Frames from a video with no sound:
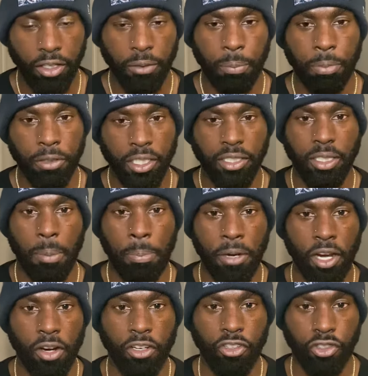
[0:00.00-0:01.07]
puts a
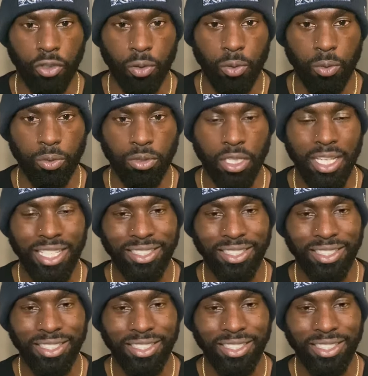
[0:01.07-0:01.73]
pair of shoes